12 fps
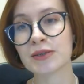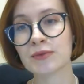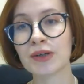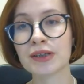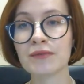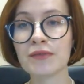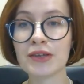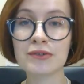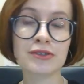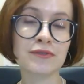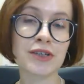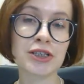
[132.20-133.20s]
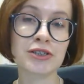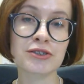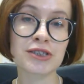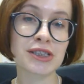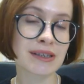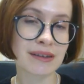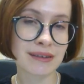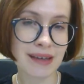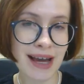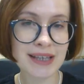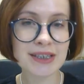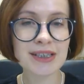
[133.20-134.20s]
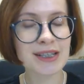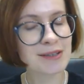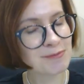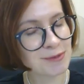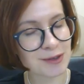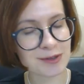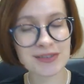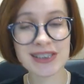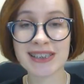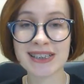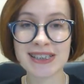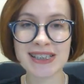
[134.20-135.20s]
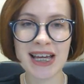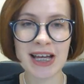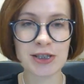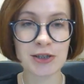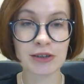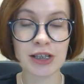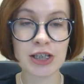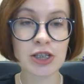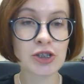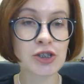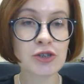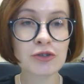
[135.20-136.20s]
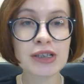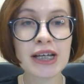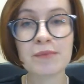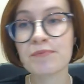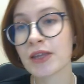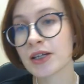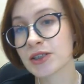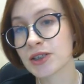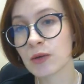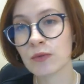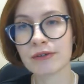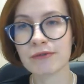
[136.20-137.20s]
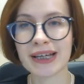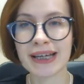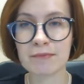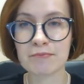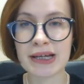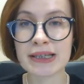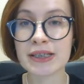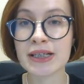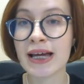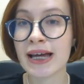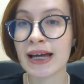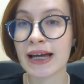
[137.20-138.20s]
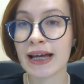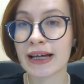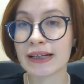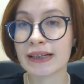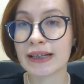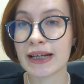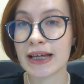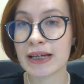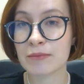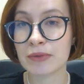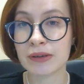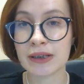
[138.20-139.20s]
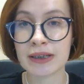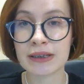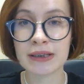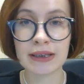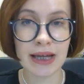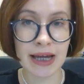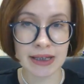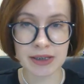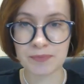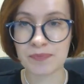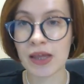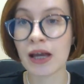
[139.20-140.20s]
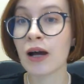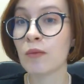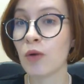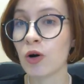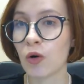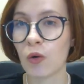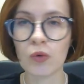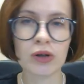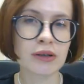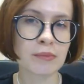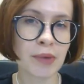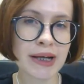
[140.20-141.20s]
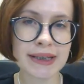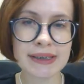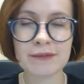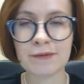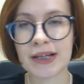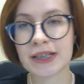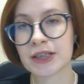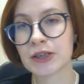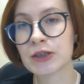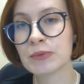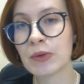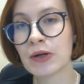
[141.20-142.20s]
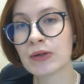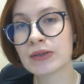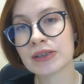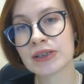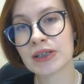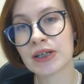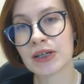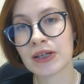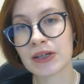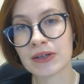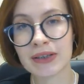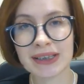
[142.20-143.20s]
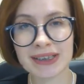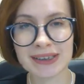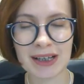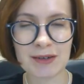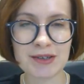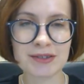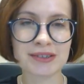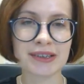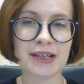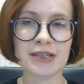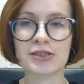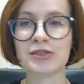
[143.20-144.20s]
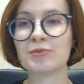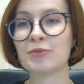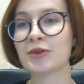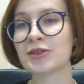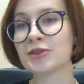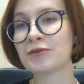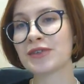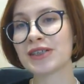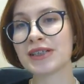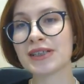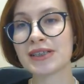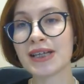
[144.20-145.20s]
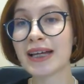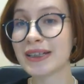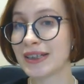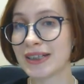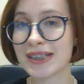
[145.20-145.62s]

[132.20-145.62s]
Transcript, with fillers: is one of those features that improves the scheduling journey, so we recommend enabling it. Moreover, by activating coupons, you can allow your clients to book services at a